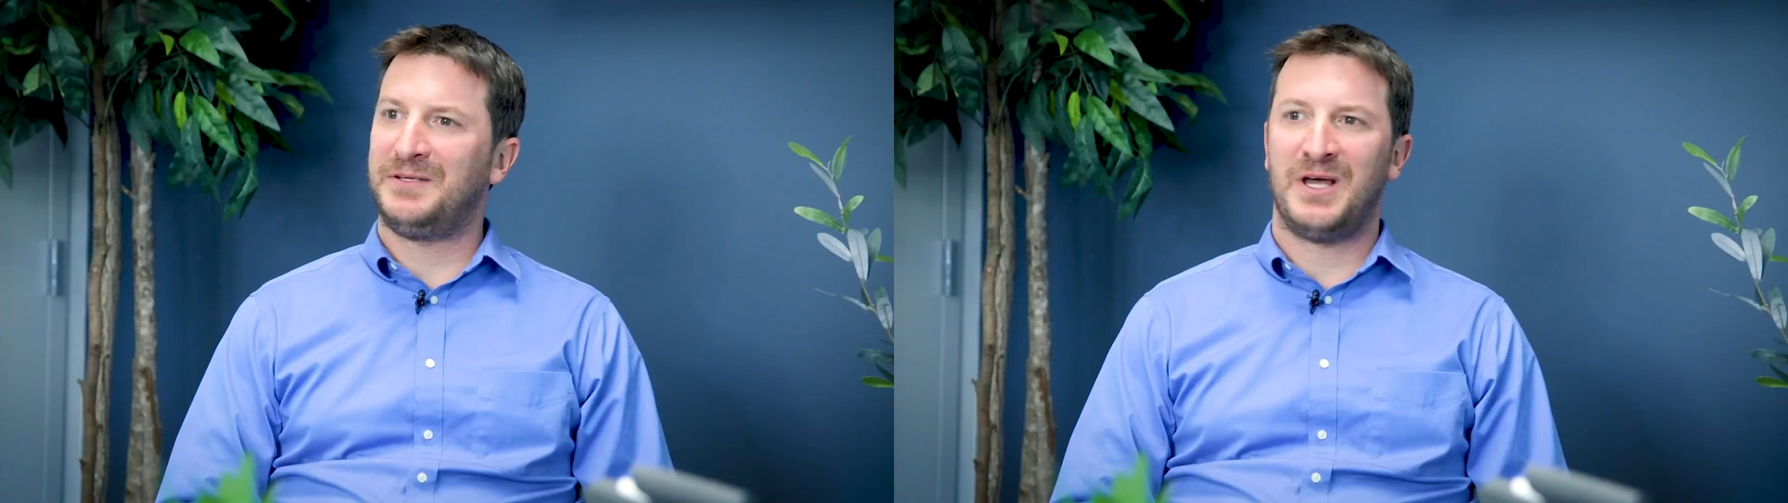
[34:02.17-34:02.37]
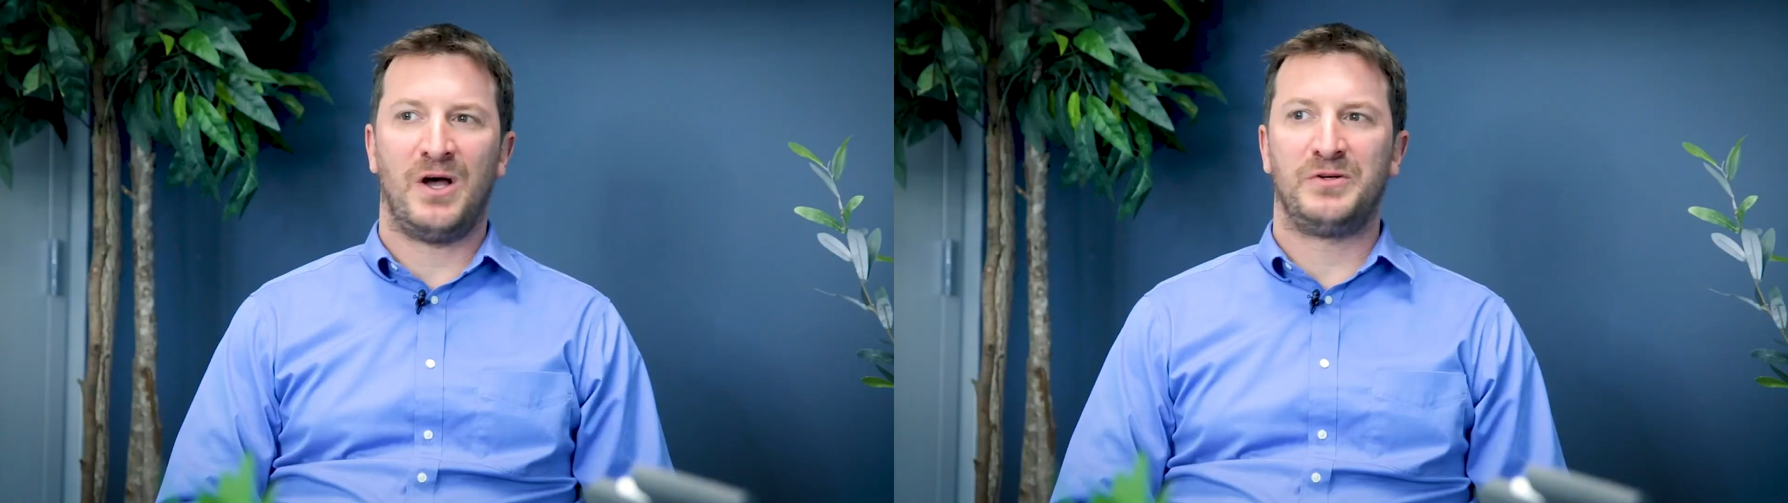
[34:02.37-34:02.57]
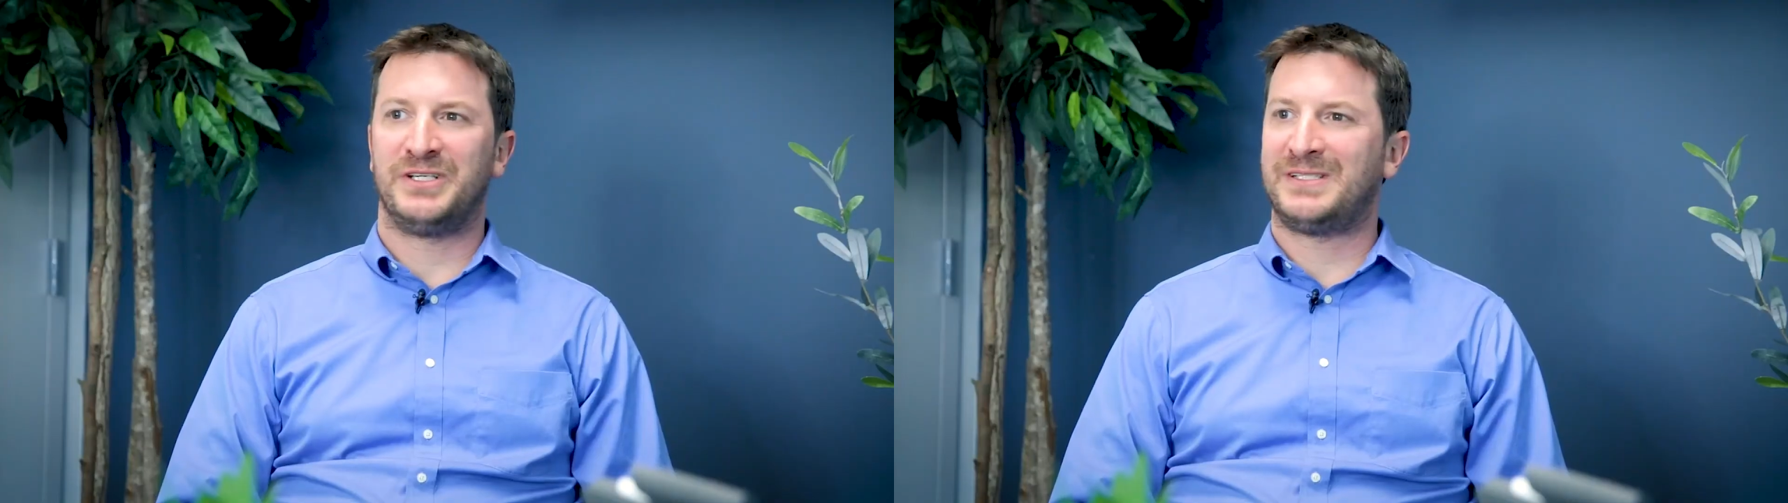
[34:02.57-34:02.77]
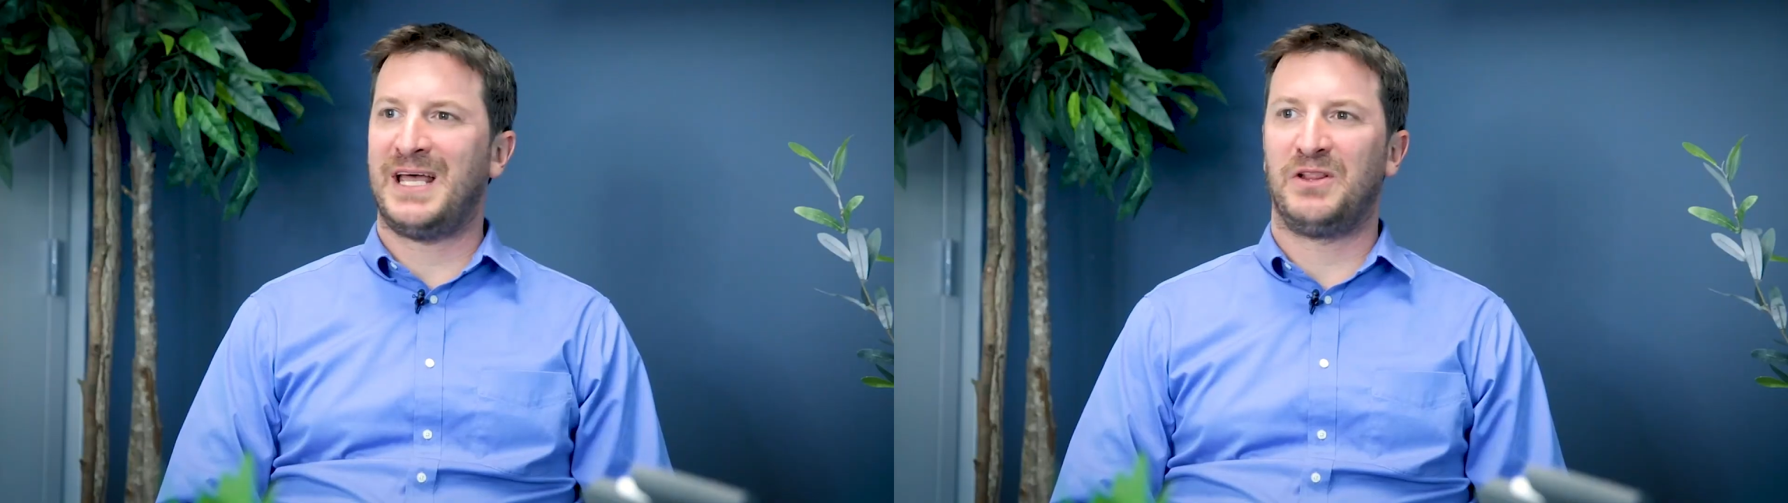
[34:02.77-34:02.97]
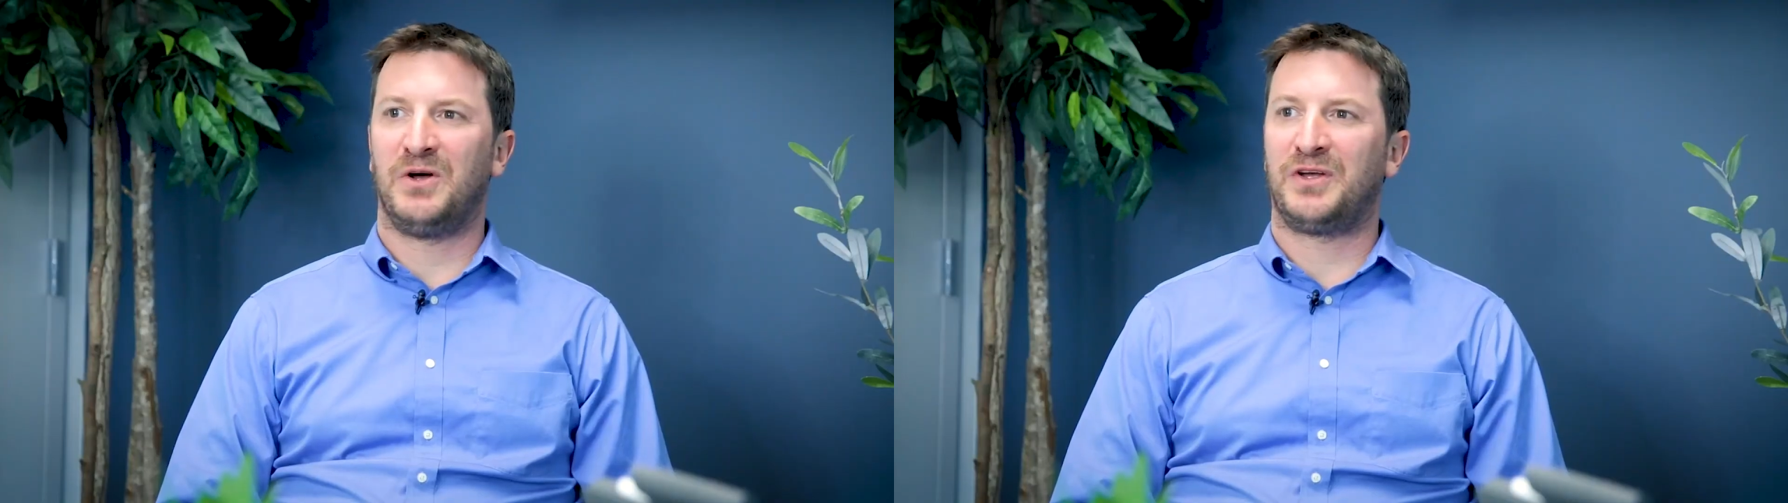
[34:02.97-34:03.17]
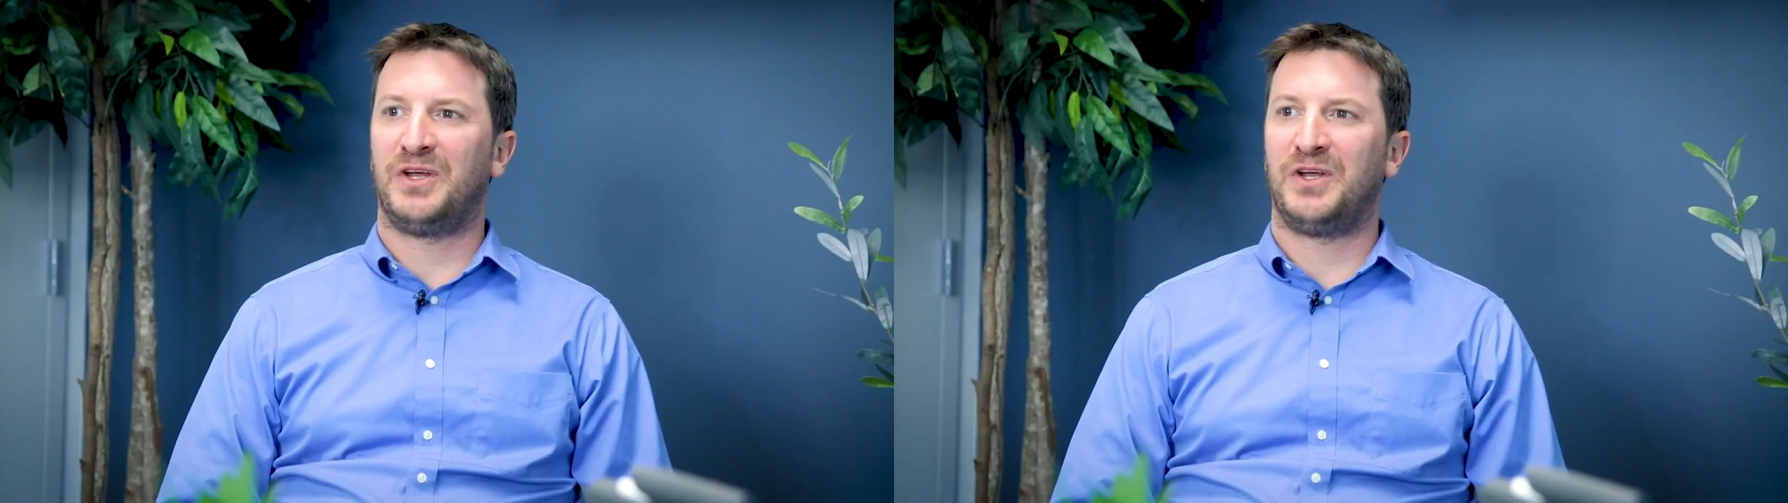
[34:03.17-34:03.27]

No, just, hey, look,